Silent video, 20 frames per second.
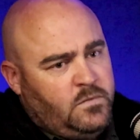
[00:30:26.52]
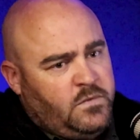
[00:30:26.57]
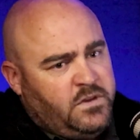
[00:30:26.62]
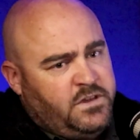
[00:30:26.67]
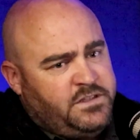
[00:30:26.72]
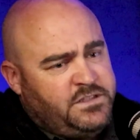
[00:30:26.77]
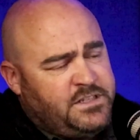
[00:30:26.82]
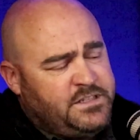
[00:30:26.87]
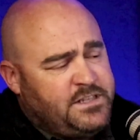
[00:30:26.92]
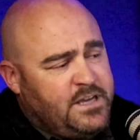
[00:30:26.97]

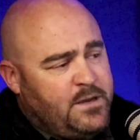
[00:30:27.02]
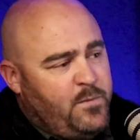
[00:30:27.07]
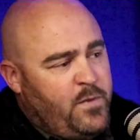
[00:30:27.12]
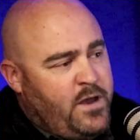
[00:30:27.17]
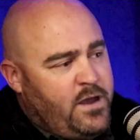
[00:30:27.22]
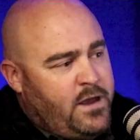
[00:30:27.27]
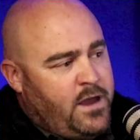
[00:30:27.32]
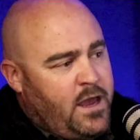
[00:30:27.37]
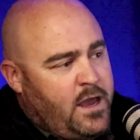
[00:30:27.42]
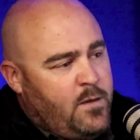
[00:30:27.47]
Since I
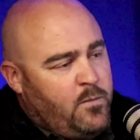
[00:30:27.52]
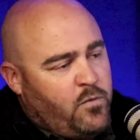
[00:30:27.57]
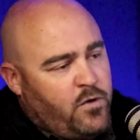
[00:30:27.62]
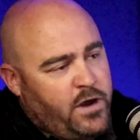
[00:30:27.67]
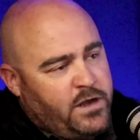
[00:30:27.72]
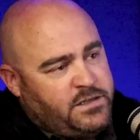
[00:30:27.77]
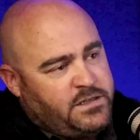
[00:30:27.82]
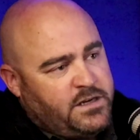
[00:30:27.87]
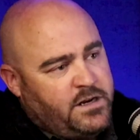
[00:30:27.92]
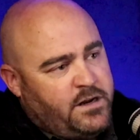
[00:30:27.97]
became
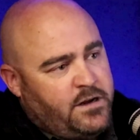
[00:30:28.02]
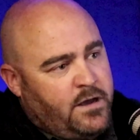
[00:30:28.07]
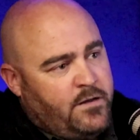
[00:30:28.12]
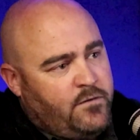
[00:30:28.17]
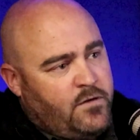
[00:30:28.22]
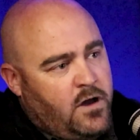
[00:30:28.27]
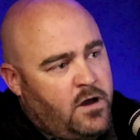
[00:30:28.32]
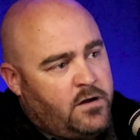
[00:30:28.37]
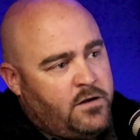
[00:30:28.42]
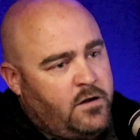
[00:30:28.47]
president, I've
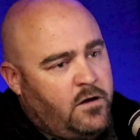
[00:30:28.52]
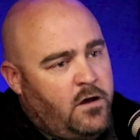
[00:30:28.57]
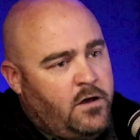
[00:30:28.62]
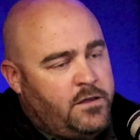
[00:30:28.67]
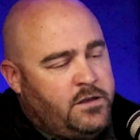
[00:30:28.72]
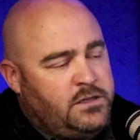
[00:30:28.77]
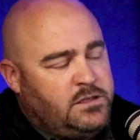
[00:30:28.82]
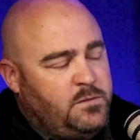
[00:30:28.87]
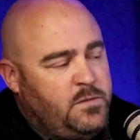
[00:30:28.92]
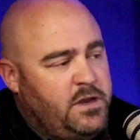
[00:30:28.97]
gone to all
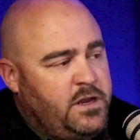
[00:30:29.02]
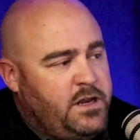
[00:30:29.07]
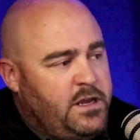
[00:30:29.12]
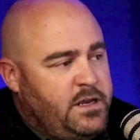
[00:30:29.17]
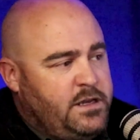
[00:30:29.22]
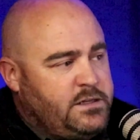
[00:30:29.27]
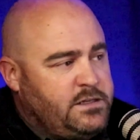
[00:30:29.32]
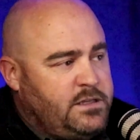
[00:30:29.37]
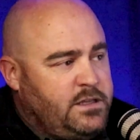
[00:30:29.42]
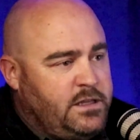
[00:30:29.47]
these
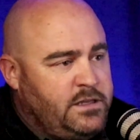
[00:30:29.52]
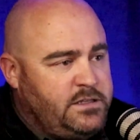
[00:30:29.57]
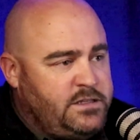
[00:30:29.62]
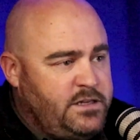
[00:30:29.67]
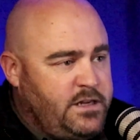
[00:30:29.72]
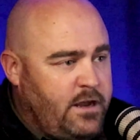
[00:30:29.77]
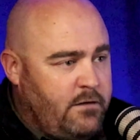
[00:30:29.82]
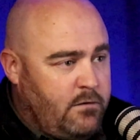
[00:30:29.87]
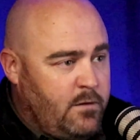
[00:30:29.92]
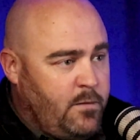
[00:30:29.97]
meetings and listened
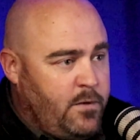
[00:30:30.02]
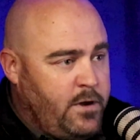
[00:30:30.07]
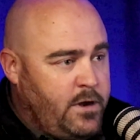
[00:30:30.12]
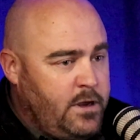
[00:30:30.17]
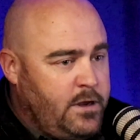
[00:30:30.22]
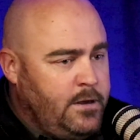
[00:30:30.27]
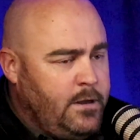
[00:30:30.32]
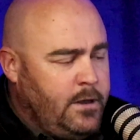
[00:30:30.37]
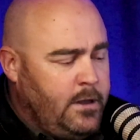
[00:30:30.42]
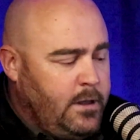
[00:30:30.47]
to
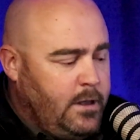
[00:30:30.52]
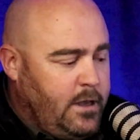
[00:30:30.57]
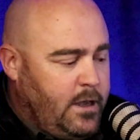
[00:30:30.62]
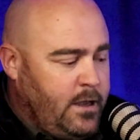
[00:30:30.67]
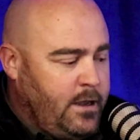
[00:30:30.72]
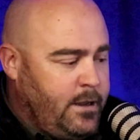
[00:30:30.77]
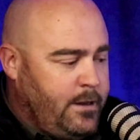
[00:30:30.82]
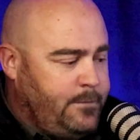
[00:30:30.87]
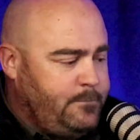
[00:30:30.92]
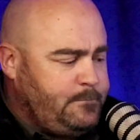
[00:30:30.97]
everybody
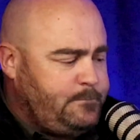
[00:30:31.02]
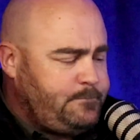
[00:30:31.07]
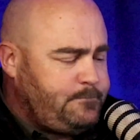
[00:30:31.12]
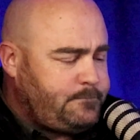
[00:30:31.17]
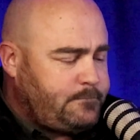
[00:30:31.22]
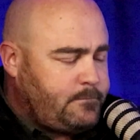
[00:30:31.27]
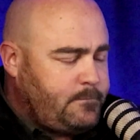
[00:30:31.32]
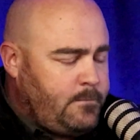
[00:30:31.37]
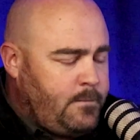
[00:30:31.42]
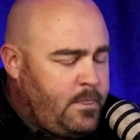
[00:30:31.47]
and
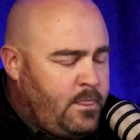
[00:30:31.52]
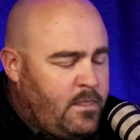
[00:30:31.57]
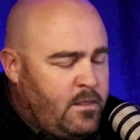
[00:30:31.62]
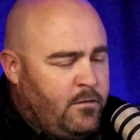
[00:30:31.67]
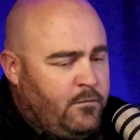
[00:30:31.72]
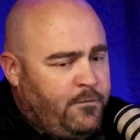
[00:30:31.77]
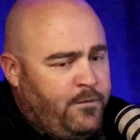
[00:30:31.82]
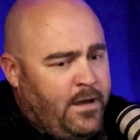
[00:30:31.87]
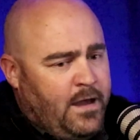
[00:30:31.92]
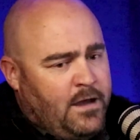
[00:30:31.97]

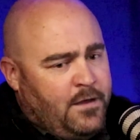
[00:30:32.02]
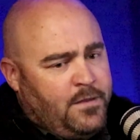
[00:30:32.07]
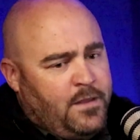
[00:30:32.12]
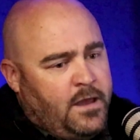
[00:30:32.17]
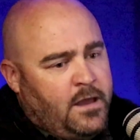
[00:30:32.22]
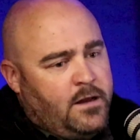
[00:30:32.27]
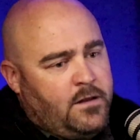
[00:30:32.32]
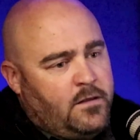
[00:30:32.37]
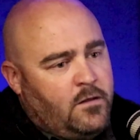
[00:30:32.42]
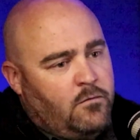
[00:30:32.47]
found
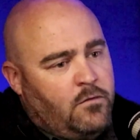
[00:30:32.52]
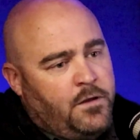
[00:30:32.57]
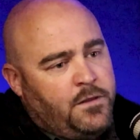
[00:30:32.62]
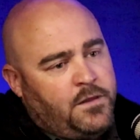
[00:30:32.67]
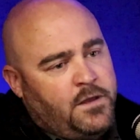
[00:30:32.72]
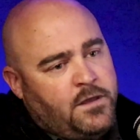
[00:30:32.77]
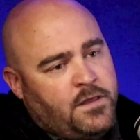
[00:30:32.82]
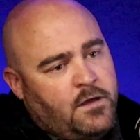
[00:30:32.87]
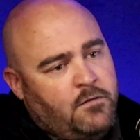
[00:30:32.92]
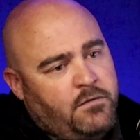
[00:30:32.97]
that the one
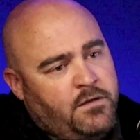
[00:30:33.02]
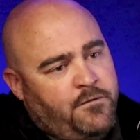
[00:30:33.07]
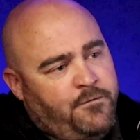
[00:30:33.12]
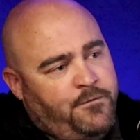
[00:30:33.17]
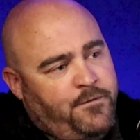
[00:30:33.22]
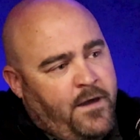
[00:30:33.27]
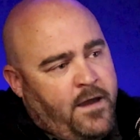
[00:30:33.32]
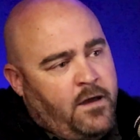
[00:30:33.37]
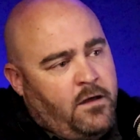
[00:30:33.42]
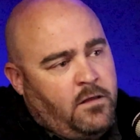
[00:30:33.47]
thing that we
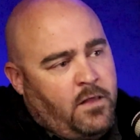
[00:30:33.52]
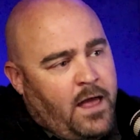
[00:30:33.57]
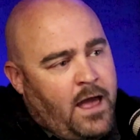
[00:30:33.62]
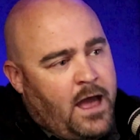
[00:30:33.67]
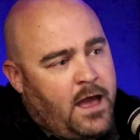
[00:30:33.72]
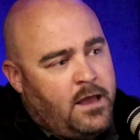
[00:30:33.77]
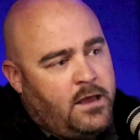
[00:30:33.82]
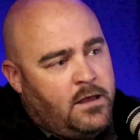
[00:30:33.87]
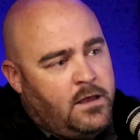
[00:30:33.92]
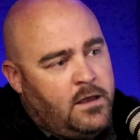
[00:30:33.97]
fail
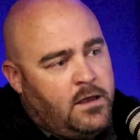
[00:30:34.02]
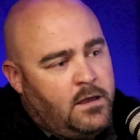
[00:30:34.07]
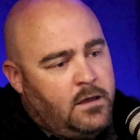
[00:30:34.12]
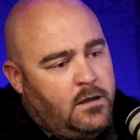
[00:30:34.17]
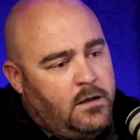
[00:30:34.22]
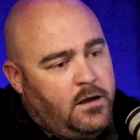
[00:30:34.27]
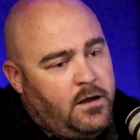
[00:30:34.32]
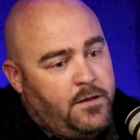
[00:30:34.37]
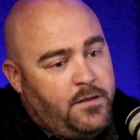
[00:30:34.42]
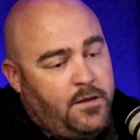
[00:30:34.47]
at,
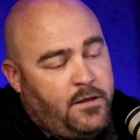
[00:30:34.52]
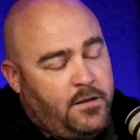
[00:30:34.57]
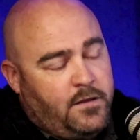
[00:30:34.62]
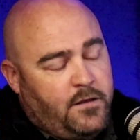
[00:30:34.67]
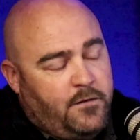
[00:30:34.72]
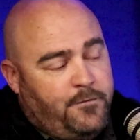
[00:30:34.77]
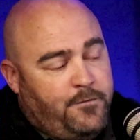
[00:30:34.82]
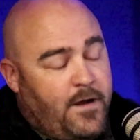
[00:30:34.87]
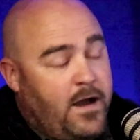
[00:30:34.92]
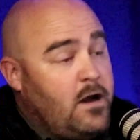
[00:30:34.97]

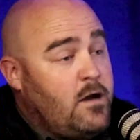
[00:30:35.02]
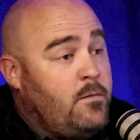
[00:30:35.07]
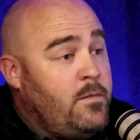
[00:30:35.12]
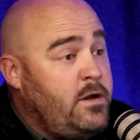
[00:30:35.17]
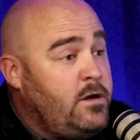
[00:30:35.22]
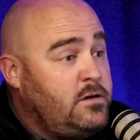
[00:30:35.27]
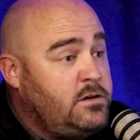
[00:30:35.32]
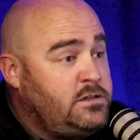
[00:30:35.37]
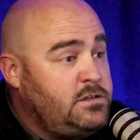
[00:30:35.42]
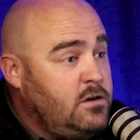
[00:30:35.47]
the
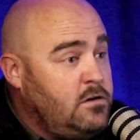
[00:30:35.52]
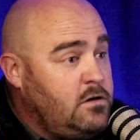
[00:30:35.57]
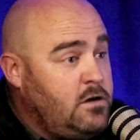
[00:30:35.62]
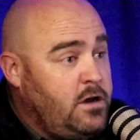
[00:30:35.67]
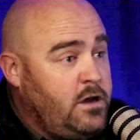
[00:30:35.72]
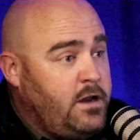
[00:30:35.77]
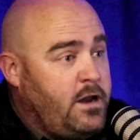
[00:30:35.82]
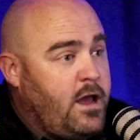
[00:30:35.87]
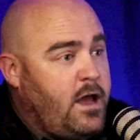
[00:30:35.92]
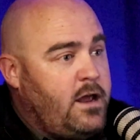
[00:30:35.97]
firemen are so
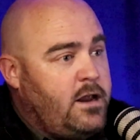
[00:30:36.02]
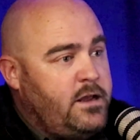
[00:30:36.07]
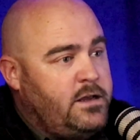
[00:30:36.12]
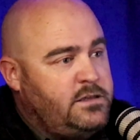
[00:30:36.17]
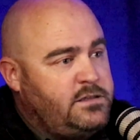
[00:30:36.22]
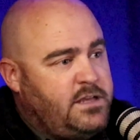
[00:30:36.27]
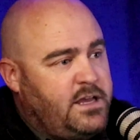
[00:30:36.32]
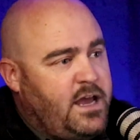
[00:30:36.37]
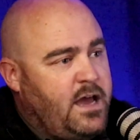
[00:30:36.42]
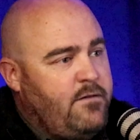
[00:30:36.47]
good at,
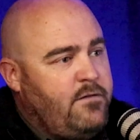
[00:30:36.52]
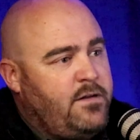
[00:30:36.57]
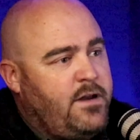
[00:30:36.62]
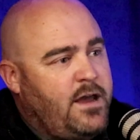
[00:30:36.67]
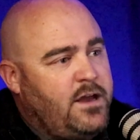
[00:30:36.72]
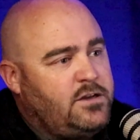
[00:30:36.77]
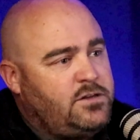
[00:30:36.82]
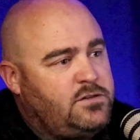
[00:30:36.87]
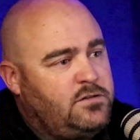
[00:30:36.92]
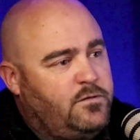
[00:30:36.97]
is they have a
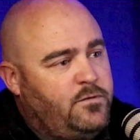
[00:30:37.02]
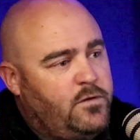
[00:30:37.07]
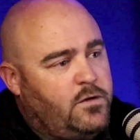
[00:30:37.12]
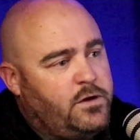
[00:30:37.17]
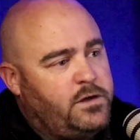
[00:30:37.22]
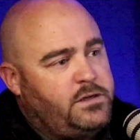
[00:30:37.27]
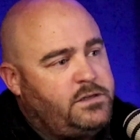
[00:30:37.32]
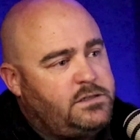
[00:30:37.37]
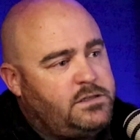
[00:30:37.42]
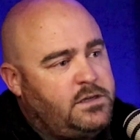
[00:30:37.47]
national
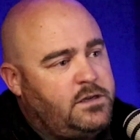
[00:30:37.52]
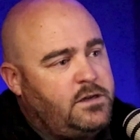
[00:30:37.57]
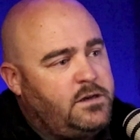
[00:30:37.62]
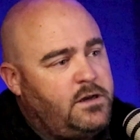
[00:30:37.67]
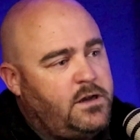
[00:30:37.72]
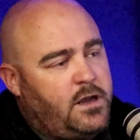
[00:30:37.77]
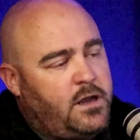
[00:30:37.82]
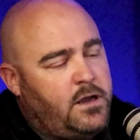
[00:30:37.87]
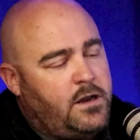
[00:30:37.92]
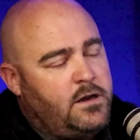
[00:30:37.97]
voice,
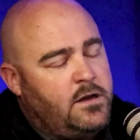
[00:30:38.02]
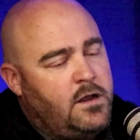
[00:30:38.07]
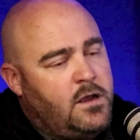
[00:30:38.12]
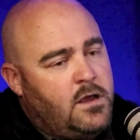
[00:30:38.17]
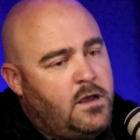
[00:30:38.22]
and